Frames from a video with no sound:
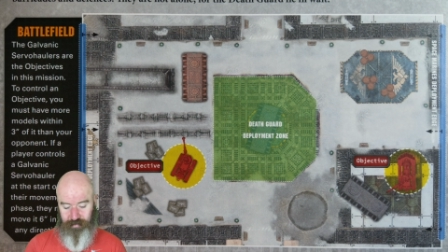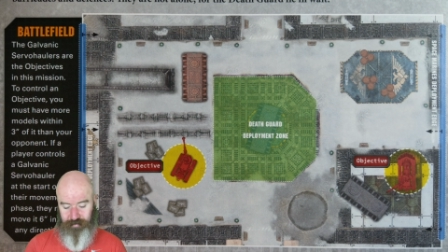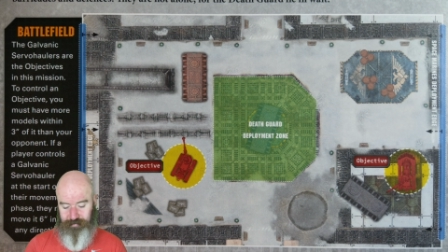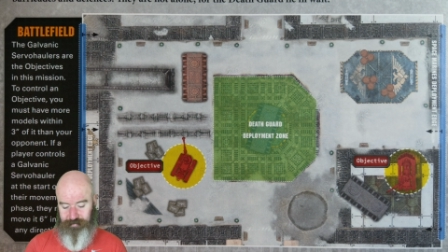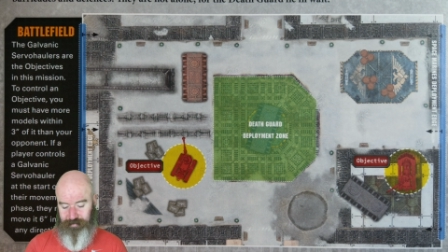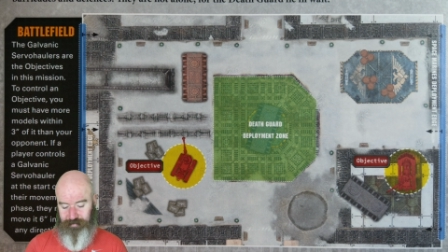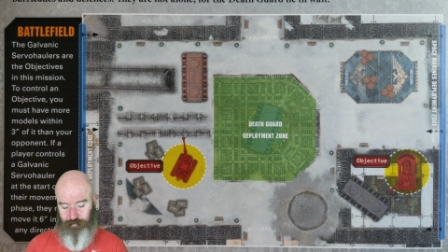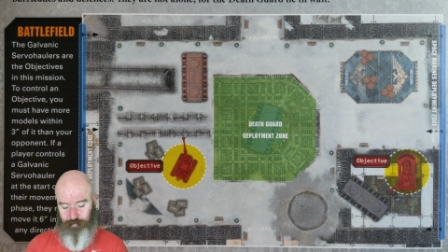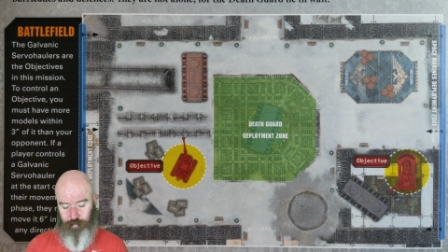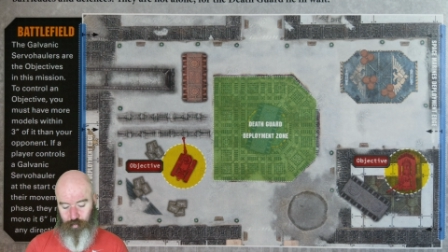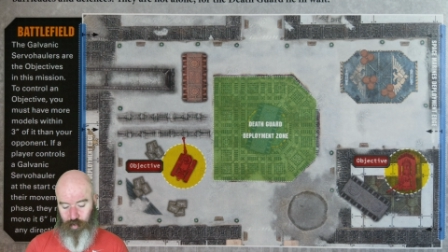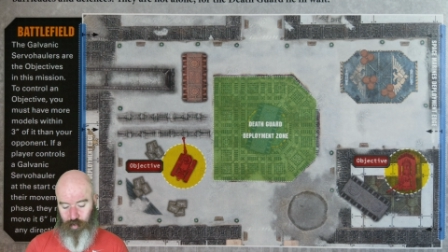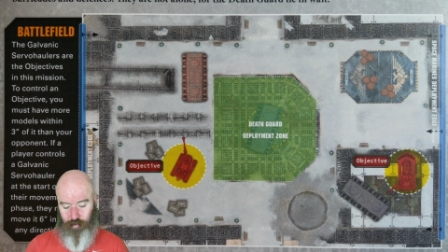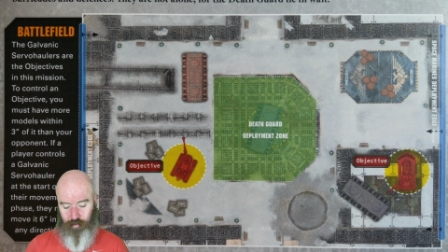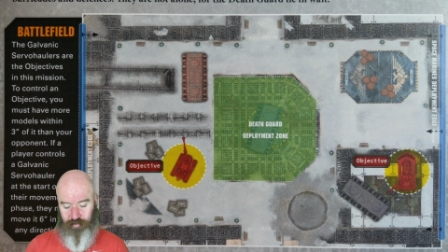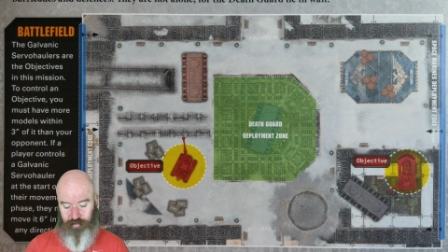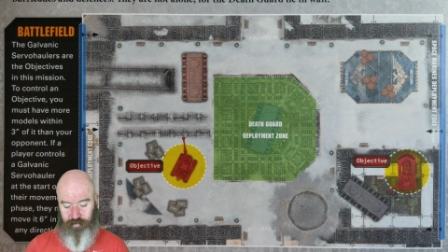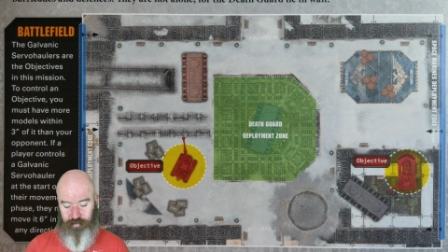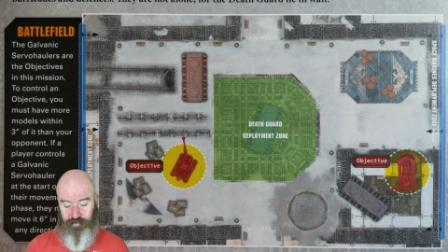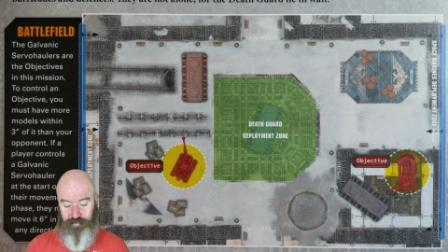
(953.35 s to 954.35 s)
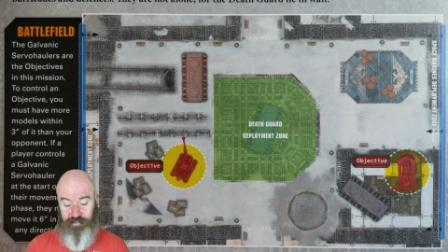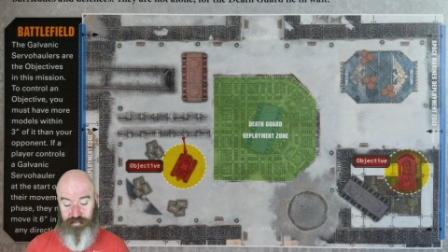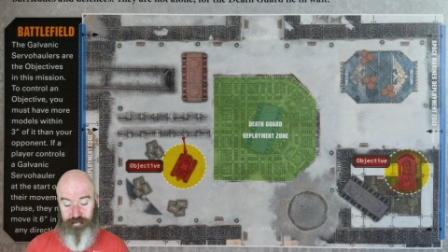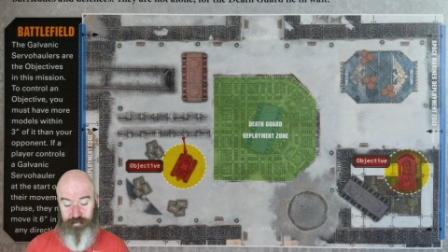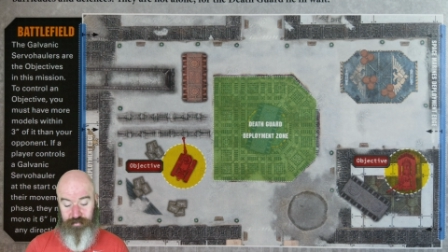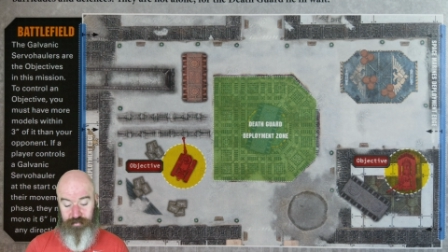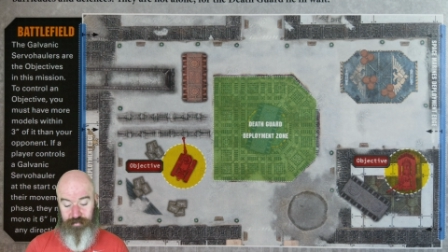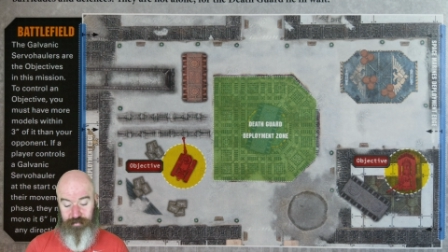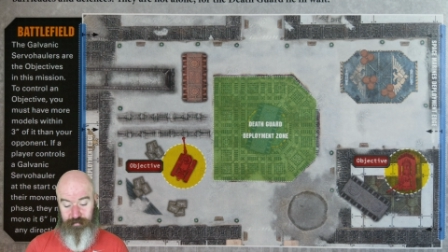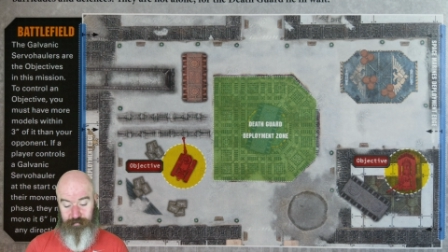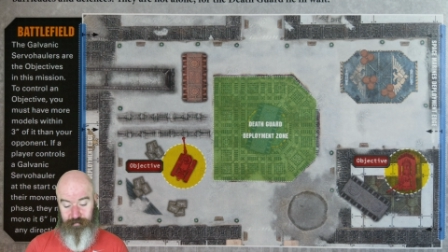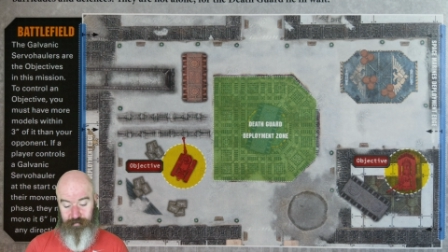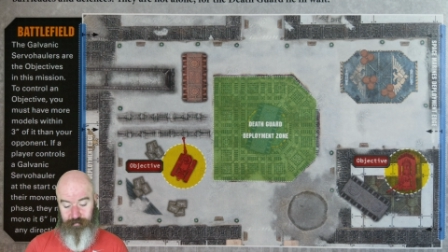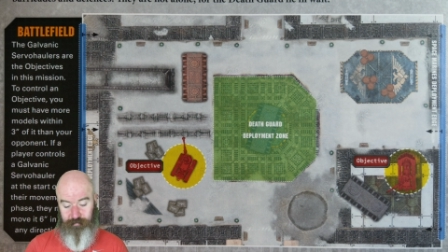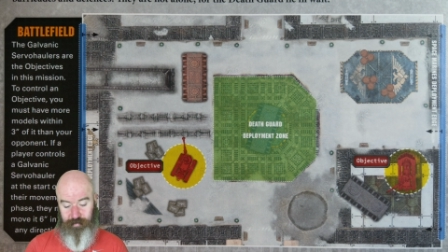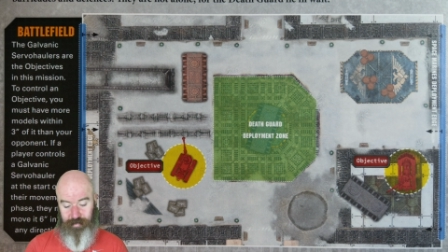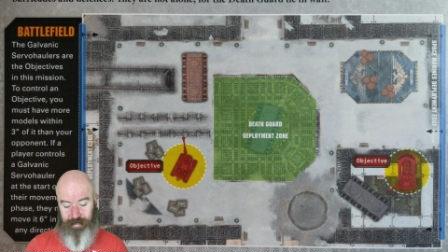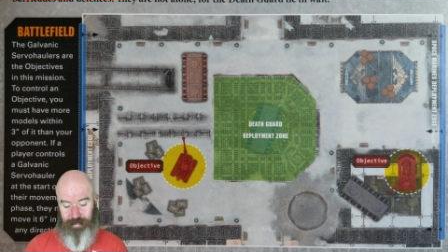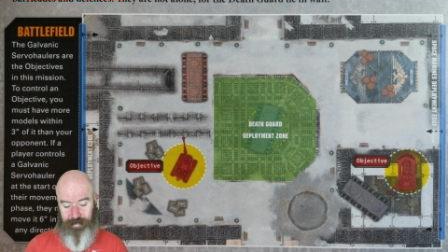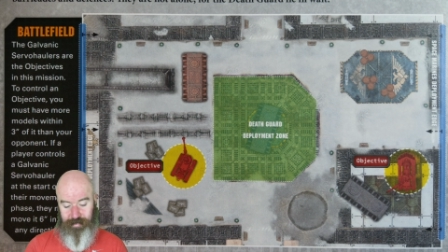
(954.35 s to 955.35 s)
So that's what, 30
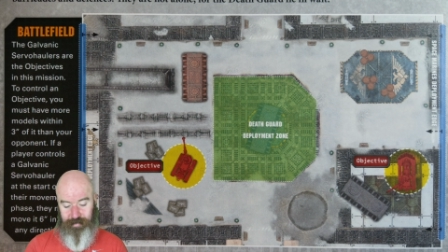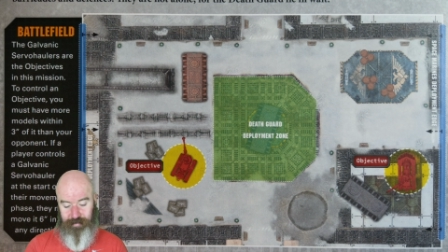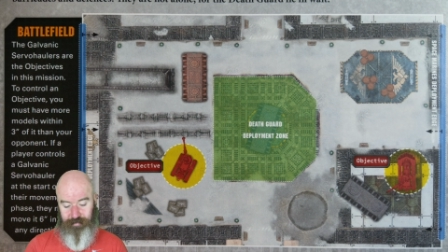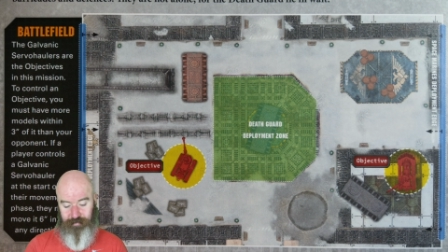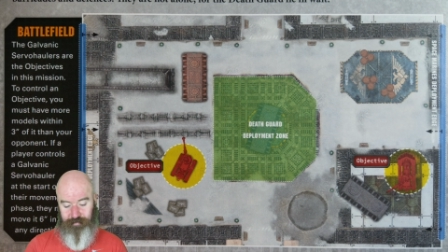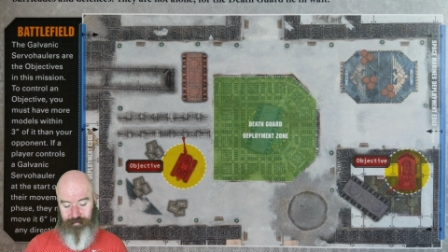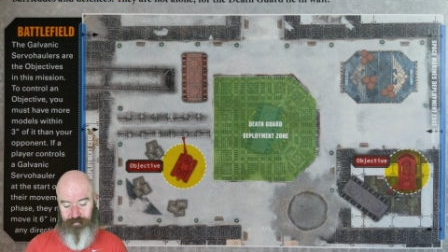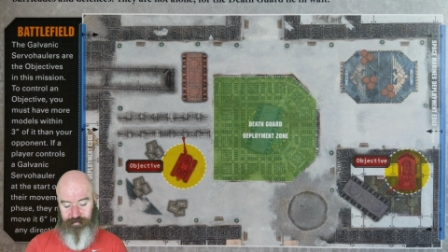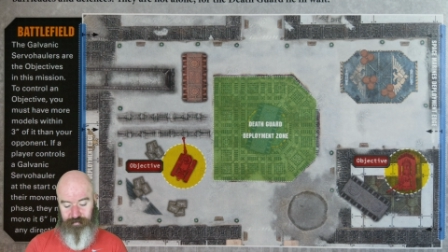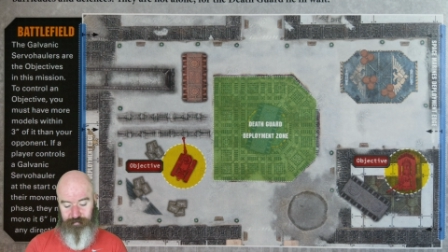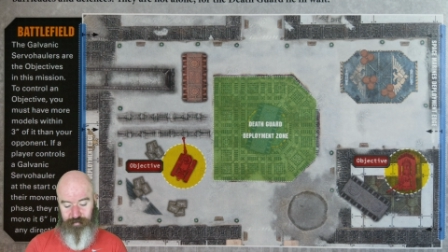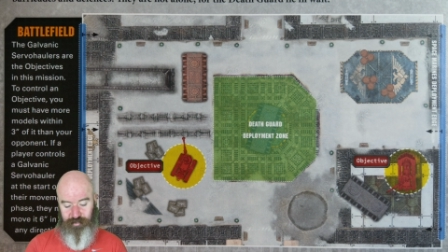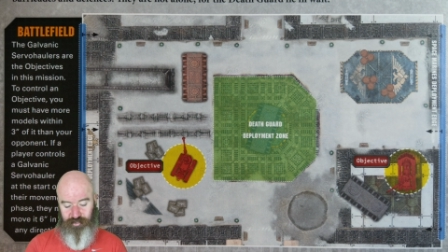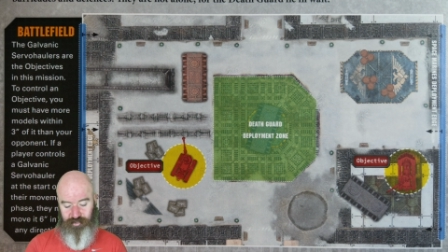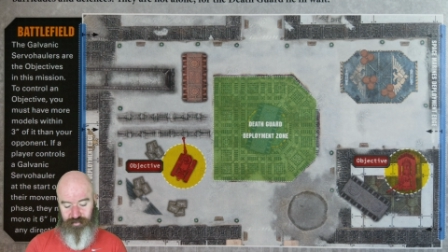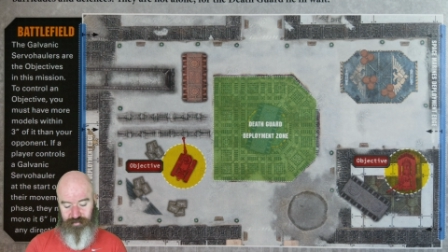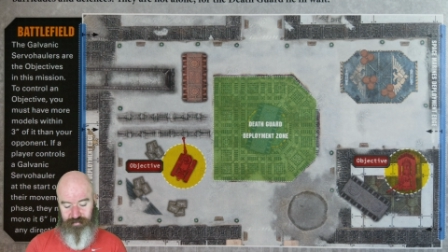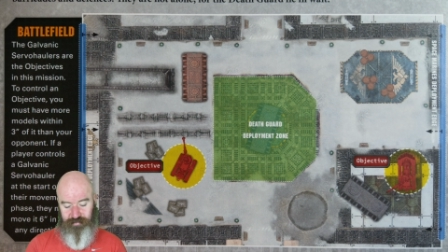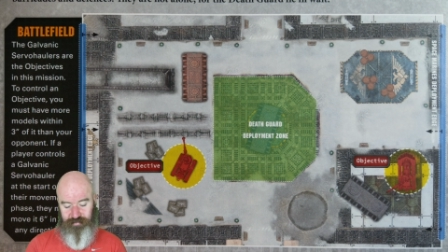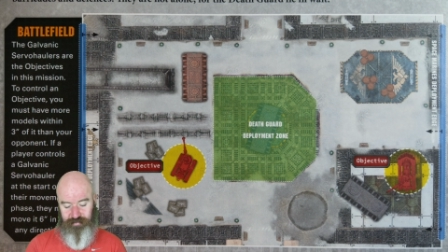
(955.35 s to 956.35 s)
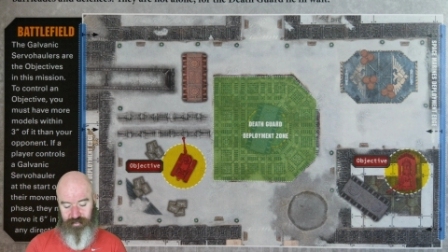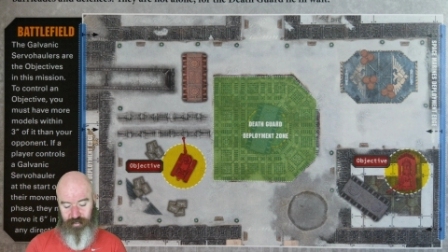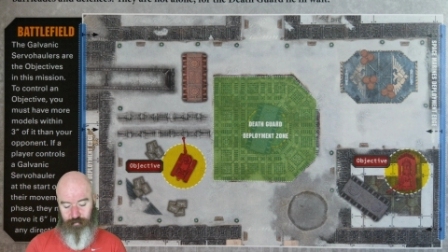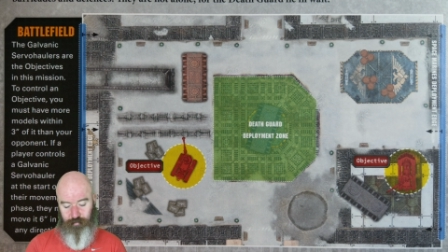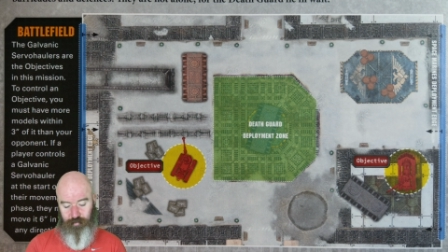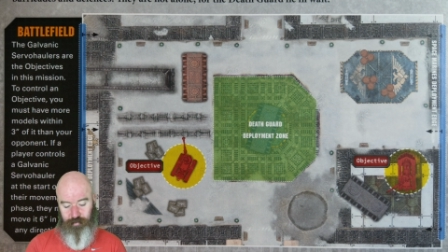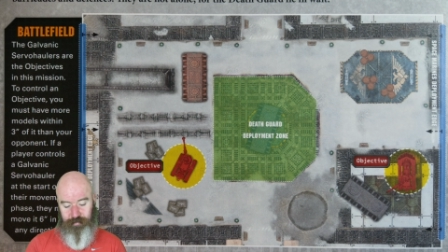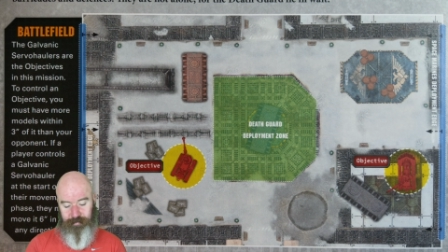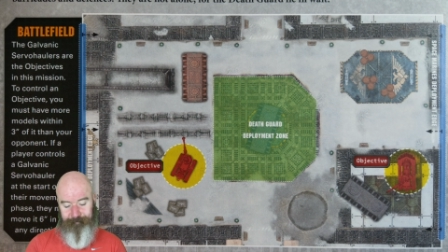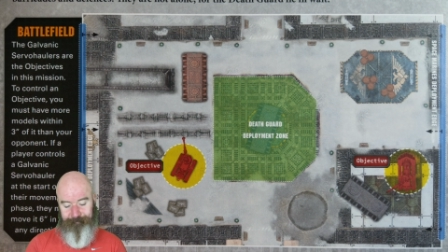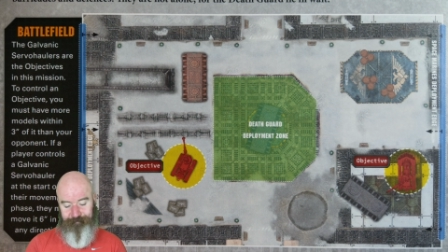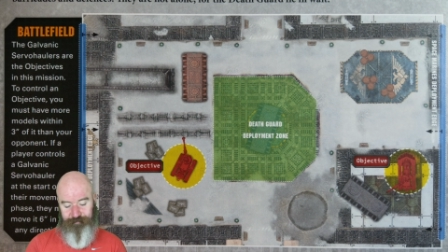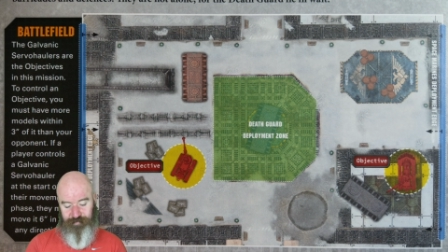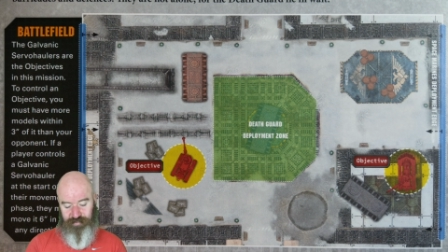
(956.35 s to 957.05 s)
miniatures in total.